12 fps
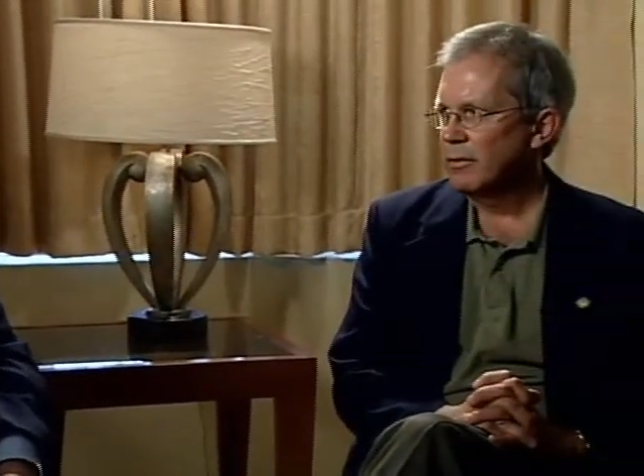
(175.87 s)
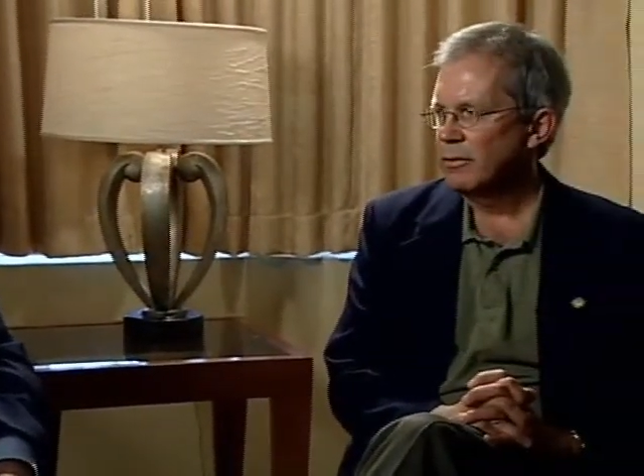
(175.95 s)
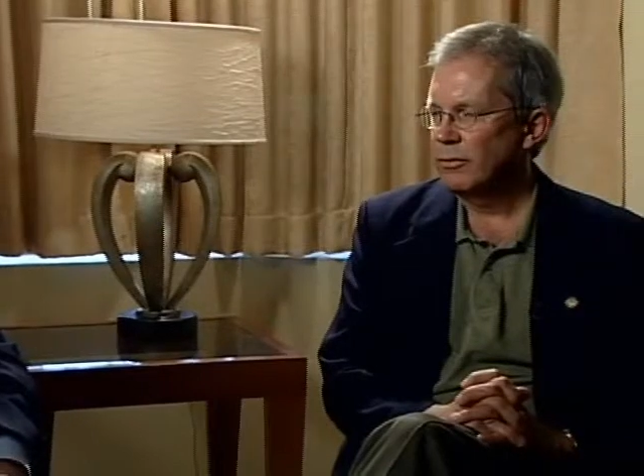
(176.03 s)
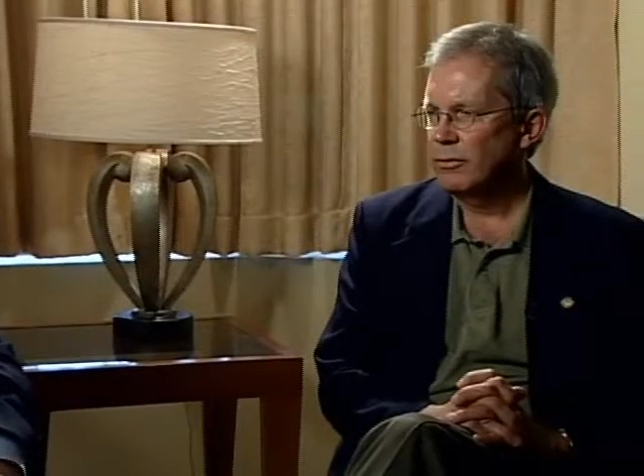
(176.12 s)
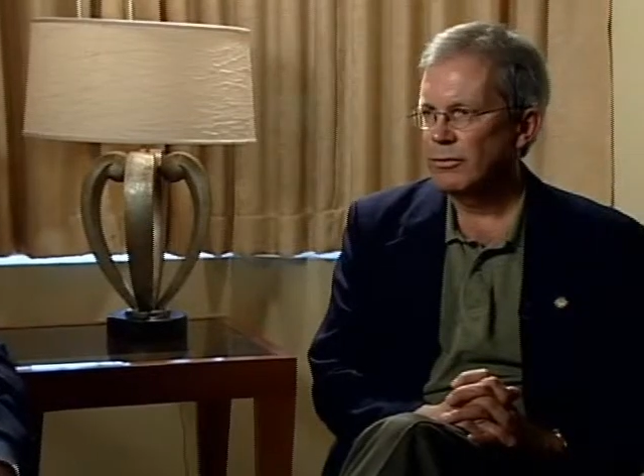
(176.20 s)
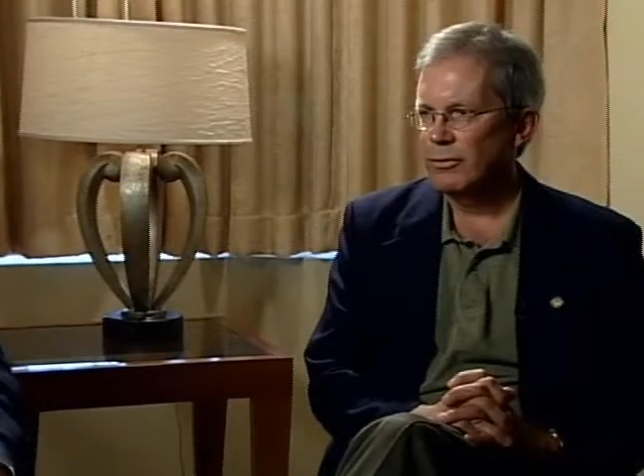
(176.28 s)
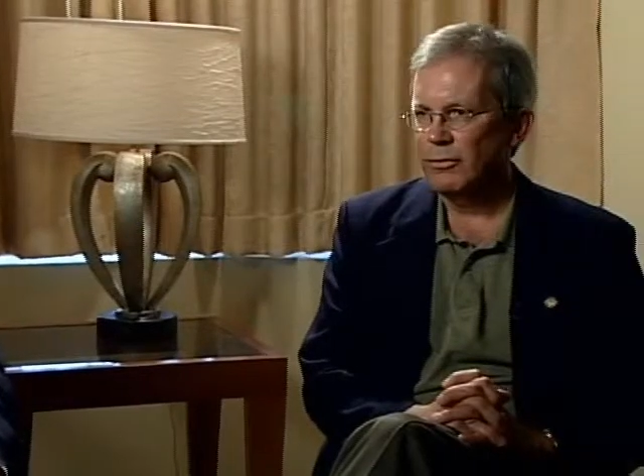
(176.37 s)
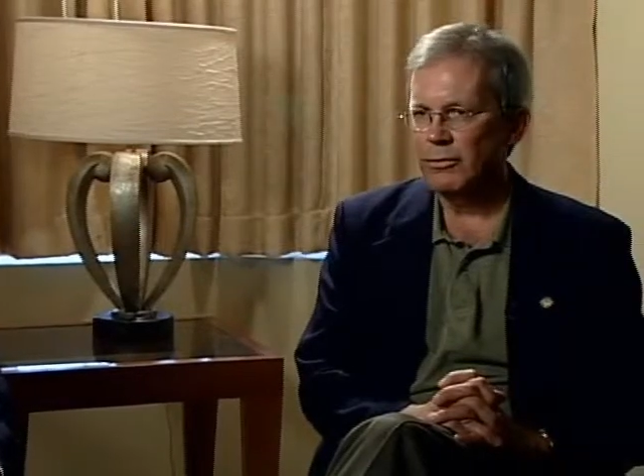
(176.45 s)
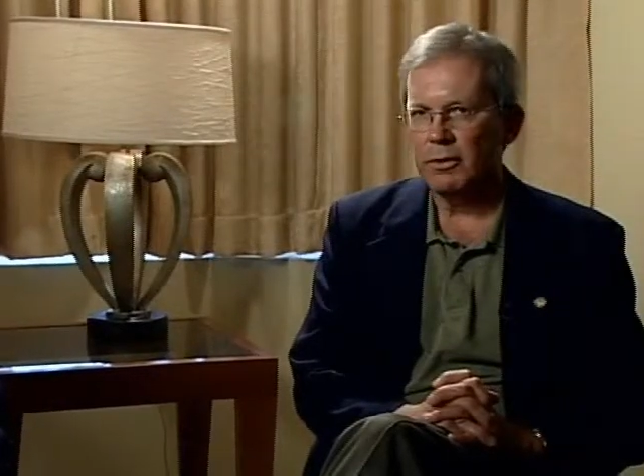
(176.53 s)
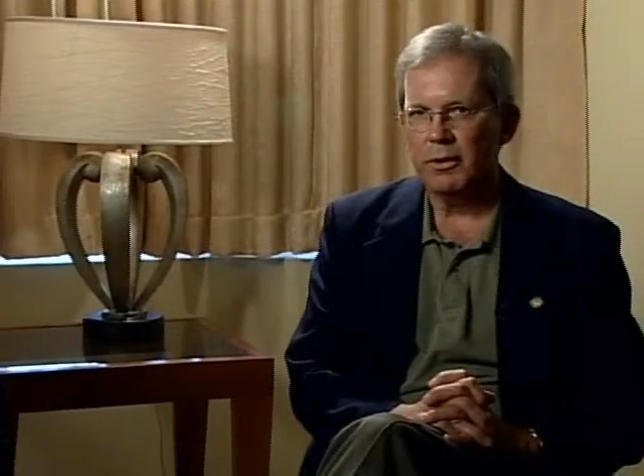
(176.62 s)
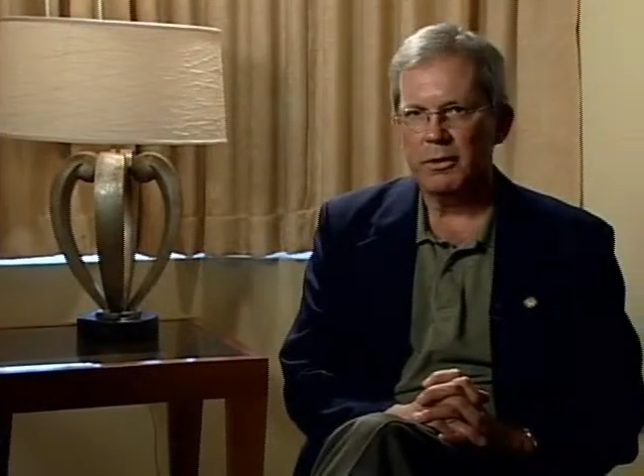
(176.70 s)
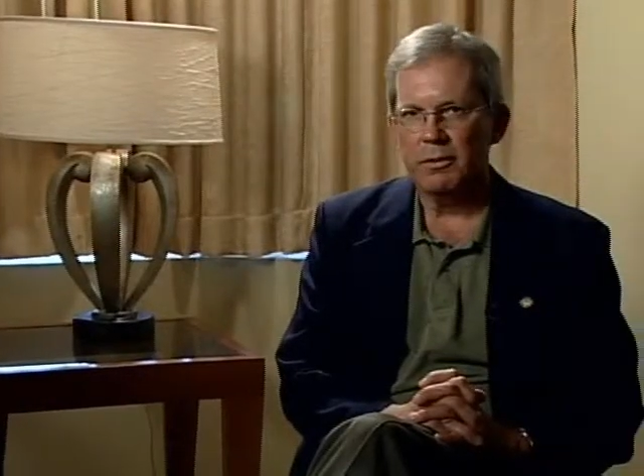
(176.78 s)
users
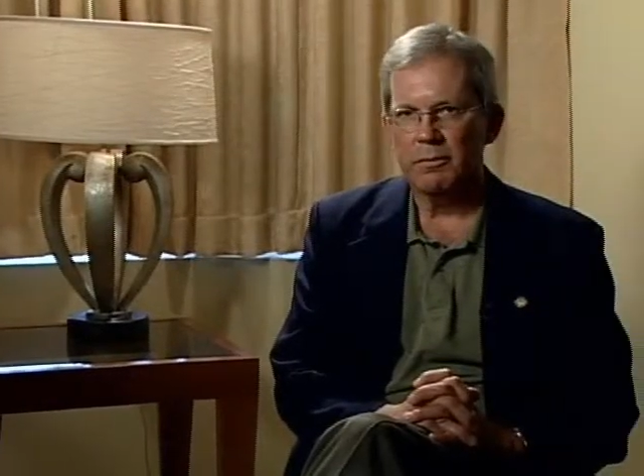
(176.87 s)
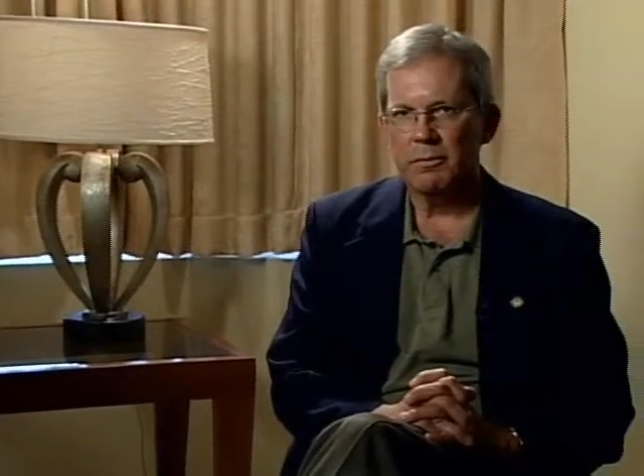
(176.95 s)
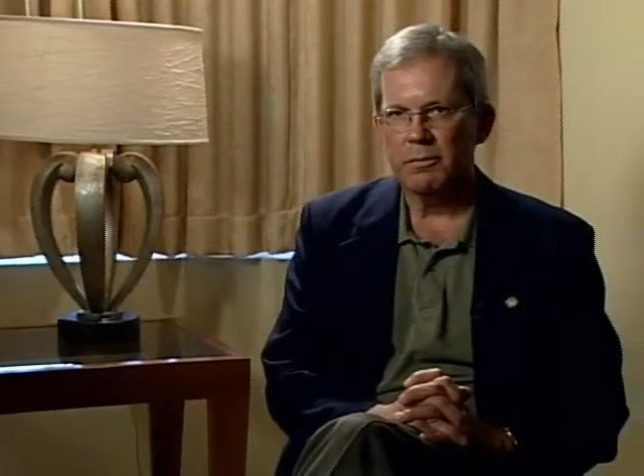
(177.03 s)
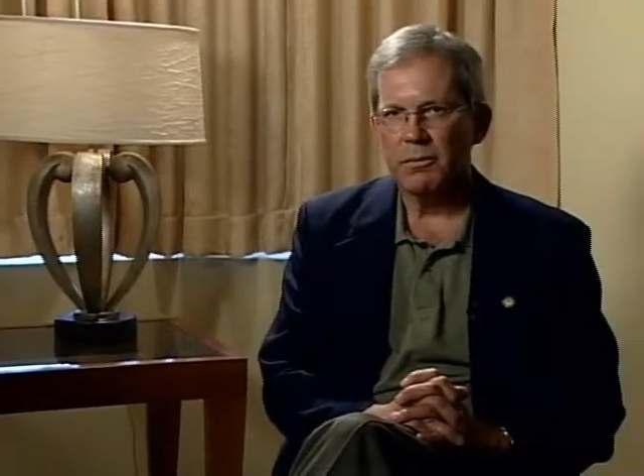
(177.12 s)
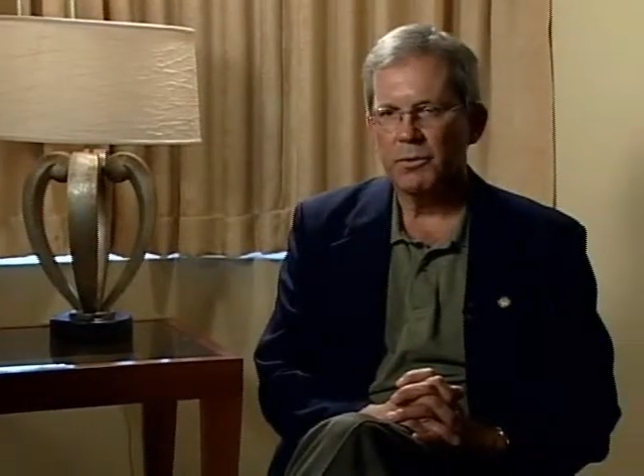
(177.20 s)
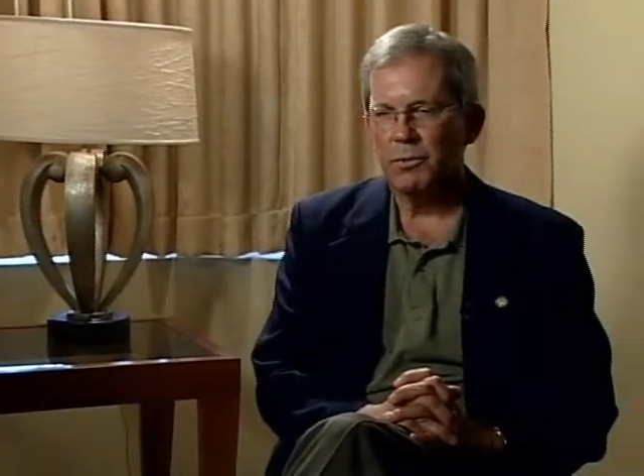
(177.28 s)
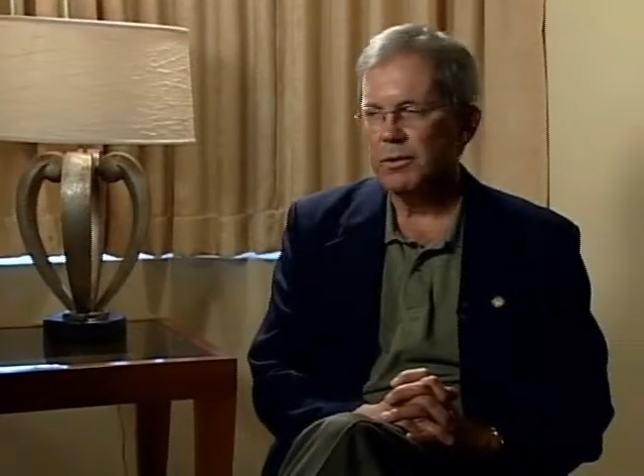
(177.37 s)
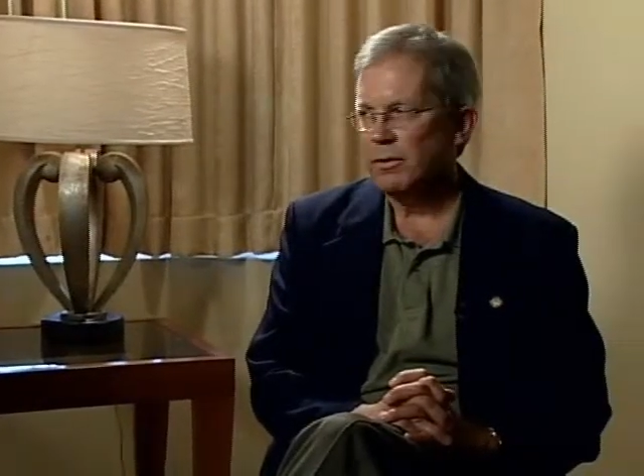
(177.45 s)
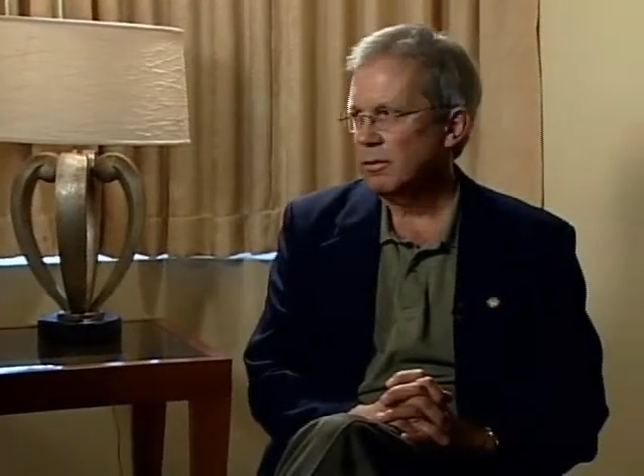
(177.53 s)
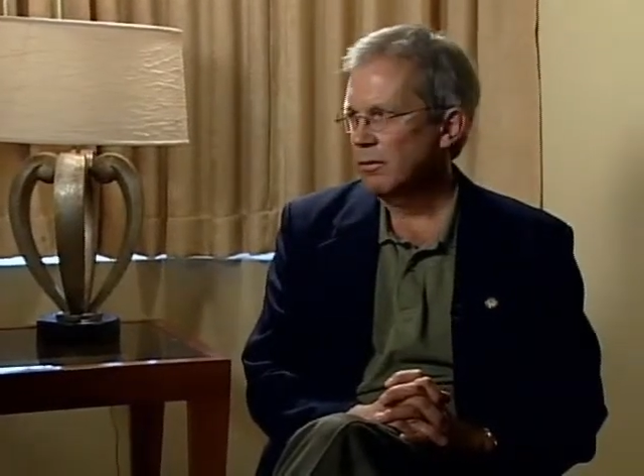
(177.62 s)
with